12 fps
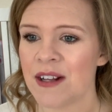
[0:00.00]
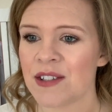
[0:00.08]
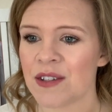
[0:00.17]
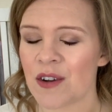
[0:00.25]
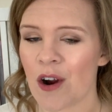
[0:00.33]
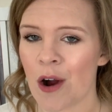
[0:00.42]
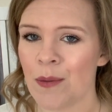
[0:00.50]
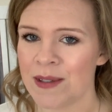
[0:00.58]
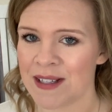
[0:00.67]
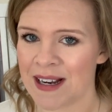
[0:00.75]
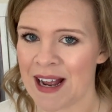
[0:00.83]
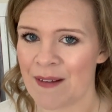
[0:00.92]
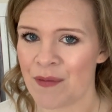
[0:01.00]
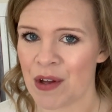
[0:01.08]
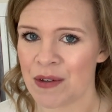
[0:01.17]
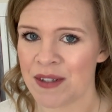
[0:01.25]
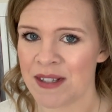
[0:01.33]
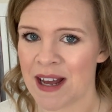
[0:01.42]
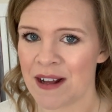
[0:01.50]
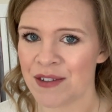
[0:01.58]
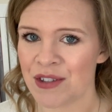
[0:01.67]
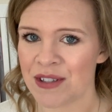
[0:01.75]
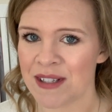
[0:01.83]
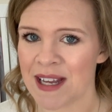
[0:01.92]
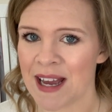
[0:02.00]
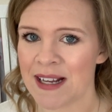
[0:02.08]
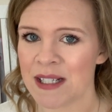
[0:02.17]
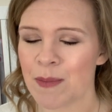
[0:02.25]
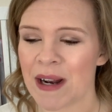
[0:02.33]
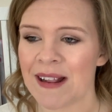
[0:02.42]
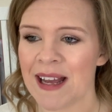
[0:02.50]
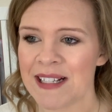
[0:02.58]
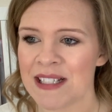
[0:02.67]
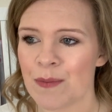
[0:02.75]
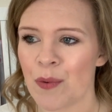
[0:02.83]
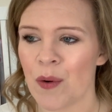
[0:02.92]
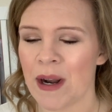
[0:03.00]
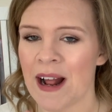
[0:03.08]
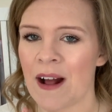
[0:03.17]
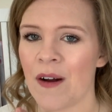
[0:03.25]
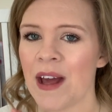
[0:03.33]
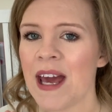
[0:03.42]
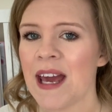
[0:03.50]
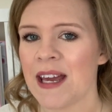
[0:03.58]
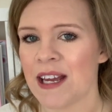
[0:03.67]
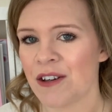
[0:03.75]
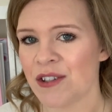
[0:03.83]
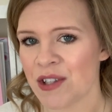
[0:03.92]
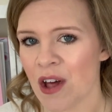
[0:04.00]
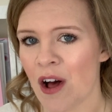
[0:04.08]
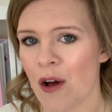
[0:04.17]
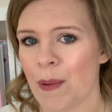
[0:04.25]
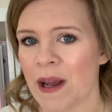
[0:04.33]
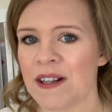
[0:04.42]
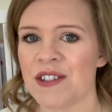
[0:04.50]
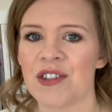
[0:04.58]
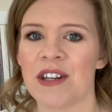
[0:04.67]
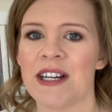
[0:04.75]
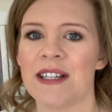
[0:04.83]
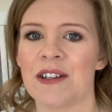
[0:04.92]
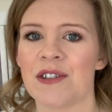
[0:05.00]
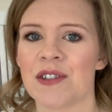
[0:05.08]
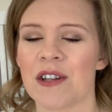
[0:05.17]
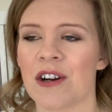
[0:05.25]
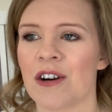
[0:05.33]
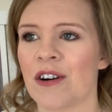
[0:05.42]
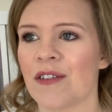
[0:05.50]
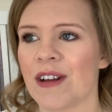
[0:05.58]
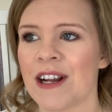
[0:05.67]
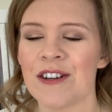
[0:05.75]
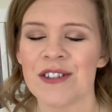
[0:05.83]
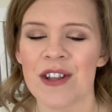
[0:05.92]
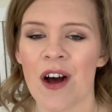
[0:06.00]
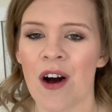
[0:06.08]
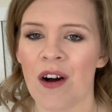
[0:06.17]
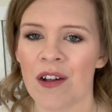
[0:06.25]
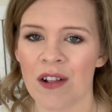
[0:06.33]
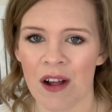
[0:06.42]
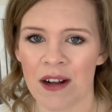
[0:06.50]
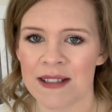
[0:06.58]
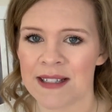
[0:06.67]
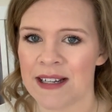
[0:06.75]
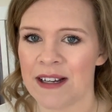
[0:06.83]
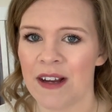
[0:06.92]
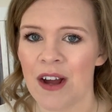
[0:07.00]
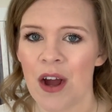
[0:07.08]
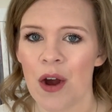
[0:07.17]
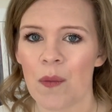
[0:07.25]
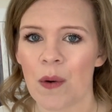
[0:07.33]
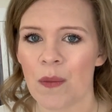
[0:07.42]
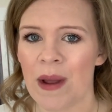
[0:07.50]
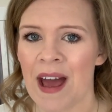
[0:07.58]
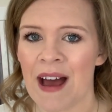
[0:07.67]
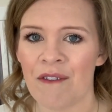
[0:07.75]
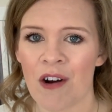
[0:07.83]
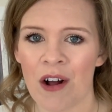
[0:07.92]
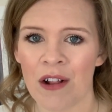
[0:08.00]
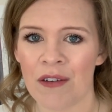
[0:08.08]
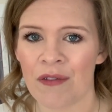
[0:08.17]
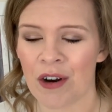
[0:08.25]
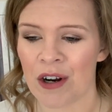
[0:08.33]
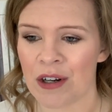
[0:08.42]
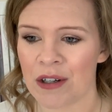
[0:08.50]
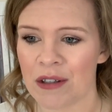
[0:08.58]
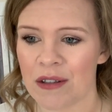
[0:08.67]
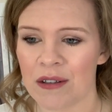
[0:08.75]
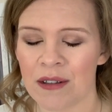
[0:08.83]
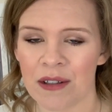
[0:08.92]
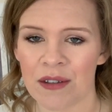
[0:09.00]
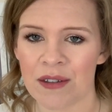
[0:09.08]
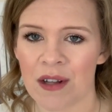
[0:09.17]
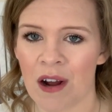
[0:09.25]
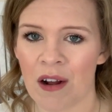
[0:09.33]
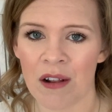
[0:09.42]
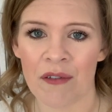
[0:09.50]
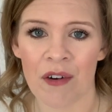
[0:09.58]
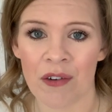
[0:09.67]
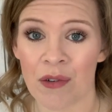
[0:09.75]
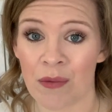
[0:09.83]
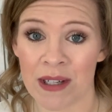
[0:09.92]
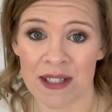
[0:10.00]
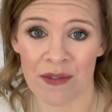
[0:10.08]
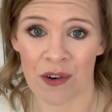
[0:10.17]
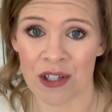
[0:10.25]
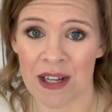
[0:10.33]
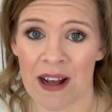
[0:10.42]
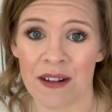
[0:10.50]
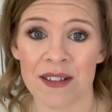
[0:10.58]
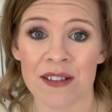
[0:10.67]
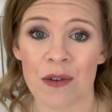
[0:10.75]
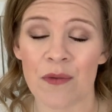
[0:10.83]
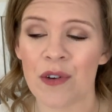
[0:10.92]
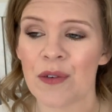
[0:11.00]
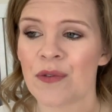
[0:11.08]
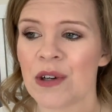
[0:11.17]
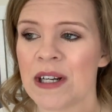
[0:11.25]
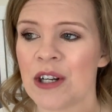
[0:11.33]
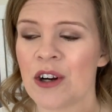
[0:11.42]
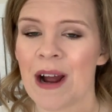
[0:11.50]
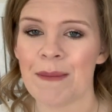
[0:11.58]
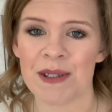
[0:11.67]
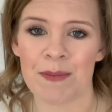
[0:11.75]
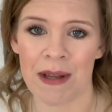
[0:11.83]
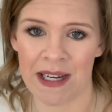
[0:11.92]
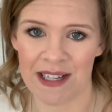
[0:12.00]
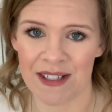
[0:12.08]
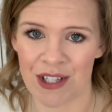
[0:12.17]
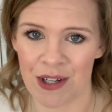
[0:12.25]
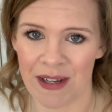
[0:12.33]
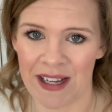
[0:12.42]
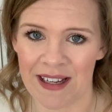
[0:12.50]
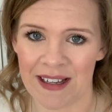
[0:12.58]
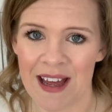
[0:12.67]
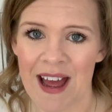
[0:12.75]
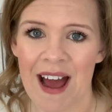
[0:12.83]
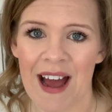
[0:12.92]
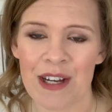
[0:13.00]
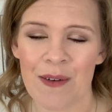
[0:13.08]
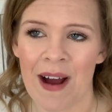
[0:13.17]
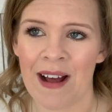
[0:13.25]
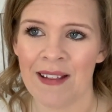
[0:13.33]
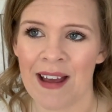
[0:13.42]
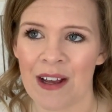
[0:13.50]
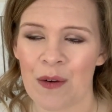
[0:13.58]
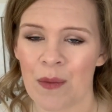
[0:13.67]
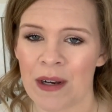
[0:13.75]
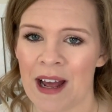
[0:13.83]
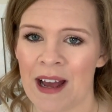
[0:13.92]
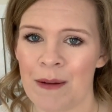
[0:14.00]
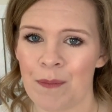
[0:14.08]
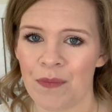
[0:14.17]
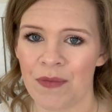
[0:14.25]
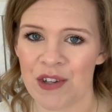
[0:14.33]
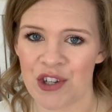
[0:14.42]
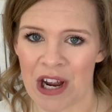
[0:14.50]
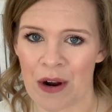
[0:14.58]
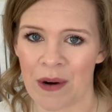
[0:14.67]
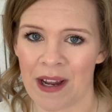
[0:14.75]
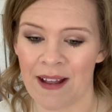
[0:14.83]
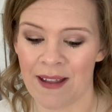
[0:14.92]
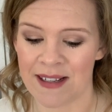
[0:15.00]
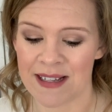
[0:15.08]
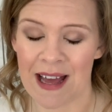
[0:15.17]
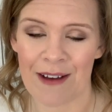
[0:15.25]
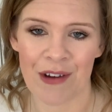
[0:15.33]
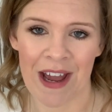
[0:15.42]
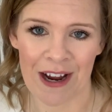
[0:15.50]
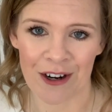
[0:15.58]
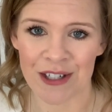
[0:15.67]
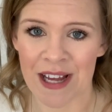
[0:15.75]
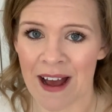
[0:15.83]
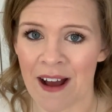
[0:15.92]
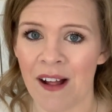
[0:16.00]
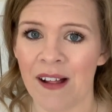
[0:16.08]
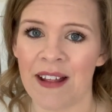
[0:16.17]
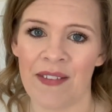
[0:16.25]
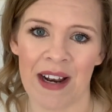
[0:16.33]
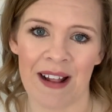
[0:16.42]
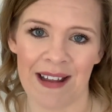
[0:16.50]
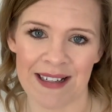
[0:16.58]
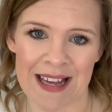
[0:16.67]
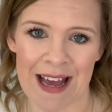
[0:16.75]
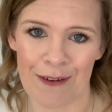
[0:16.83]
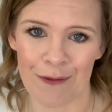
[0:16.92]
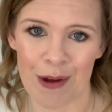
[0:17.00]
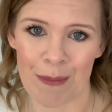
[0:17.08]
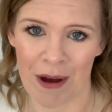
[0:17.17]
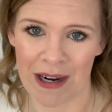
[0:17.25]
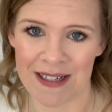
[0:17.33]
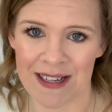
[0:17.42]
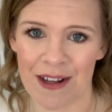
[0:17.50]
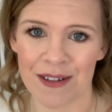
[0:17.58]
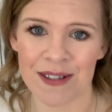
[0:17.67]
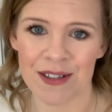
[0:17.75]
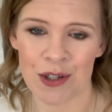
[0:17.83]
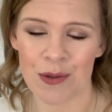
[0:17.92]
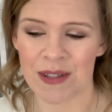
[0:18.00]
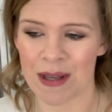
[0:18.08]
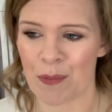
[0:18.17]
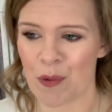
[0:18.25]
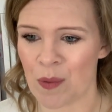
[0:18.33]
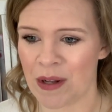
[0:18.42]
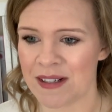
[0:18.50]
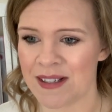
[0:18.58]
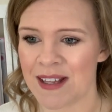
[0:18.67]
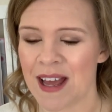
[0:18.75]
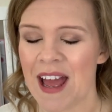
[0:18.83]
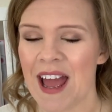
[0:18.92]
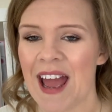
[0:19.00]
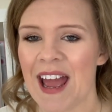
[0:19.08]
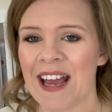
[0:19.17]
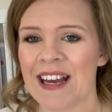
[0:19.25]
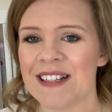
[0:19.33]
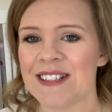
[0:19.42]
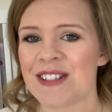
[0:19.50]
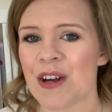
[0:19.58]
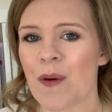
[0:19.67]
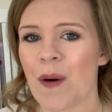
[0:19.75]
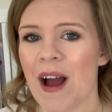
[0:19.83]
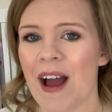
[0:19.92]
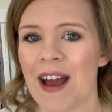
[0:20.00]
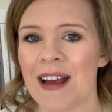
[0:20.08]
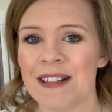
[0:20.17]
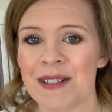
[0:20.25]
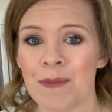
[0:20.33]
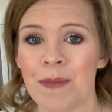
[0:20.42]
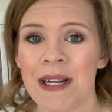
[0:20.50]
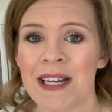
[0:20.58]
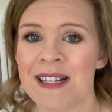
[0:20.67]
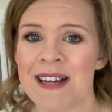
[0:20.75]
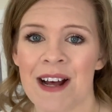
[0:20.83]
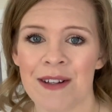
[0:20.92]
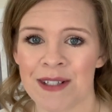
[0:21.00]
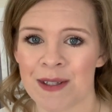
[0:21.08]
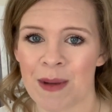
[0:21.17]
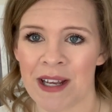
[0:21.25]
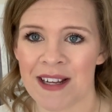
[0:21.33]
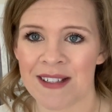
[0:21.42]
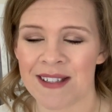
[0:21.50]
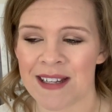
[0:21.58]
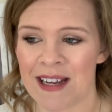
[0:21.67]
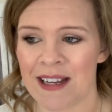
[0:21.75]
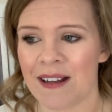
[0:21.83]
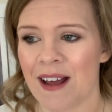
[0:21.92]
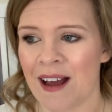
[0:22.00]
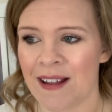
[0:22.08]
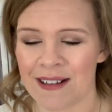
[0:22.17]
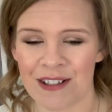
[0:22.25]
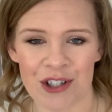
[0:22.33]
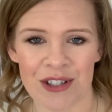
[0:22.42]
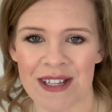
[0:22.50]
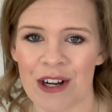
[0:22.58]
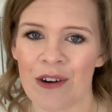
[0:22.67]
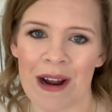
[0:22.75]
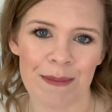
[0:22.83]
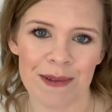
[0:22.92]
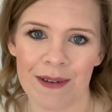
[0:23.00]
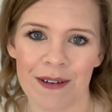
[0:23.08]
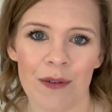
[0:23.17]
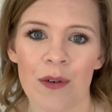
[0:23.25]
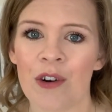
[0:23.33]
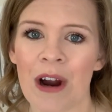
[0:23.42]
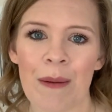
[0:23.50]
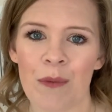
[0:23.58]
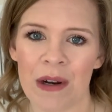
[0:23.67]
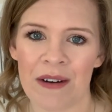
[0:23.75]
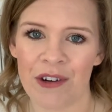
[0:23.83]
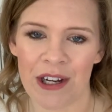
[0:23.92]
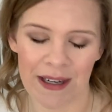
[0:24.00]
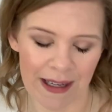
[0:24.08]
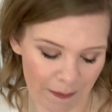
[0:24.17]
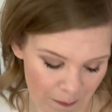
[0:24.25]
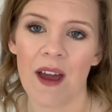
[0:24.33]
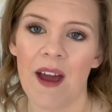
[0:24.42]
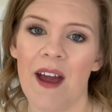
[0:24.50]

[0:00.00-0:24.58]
So they're always gonna have those towels just in case. But I like to point out, here's the hall pantry, here's the hall closet where we have the rest of our towels. So feel free to grab as many as you need. I know I like, when I'm showering, I like to have a hair towel and then I like to have a body towel, two separate ones. And so as many towels as my guests need, I like to just say, grab whatever you need.